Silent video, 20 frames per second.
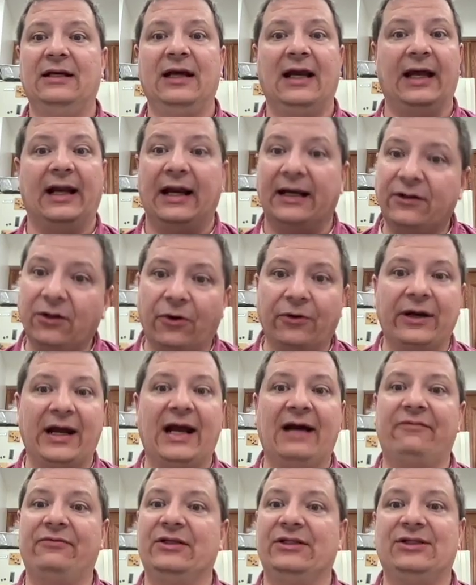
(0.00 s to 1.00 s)
And I don't
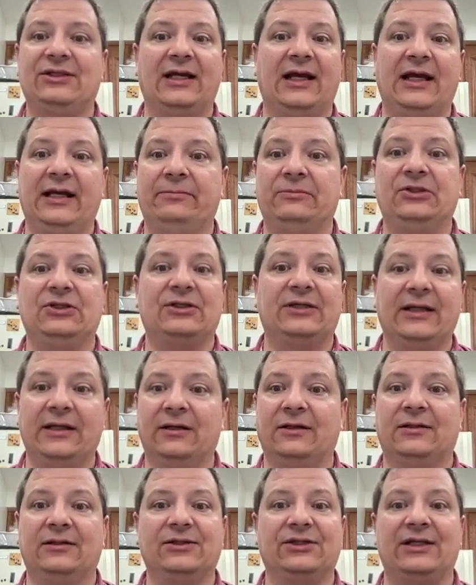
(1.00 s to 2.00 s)
have the same
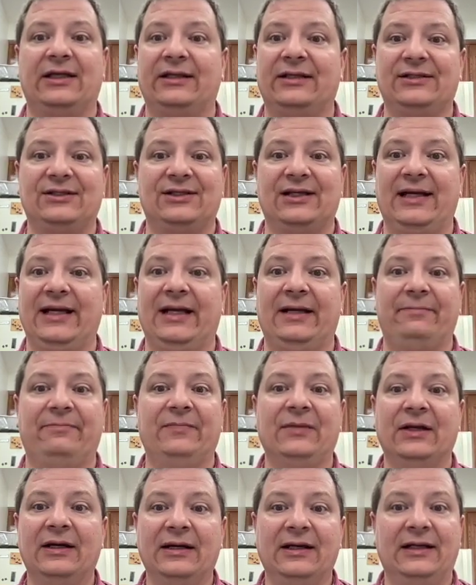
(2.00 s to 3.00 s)
skills and the same
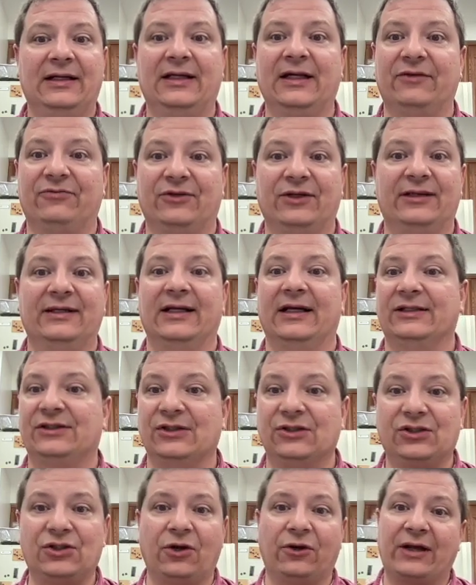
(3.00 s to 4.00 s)
giftedness.
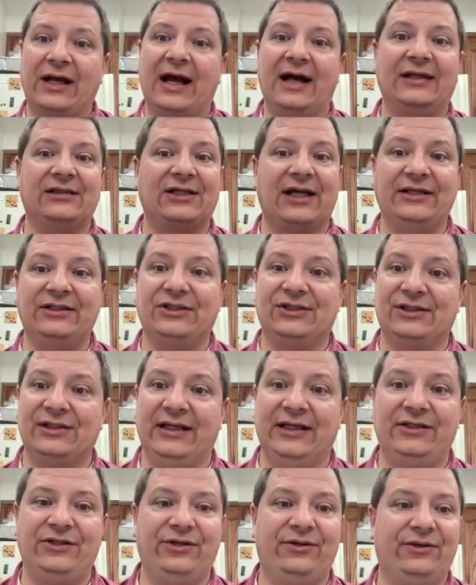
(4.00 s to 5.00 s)
And so, guys, I just
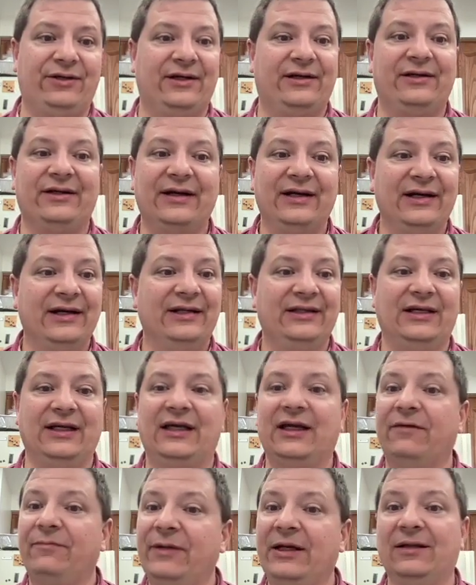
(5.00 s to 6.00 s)
need you to
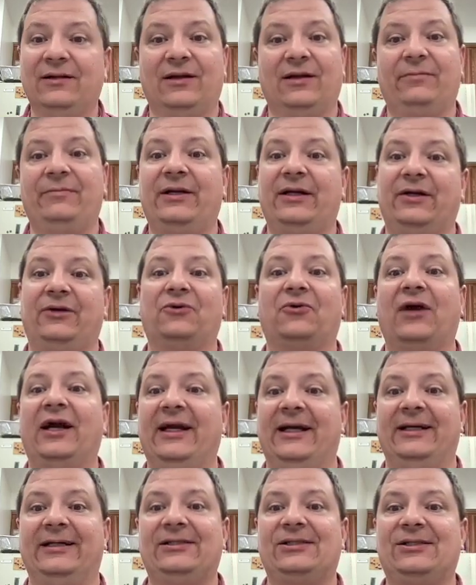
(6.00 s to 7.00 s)
give me a little bit of
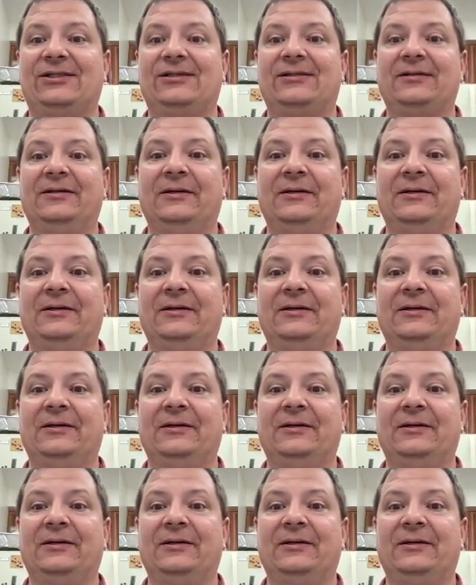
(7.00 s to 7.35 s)
grace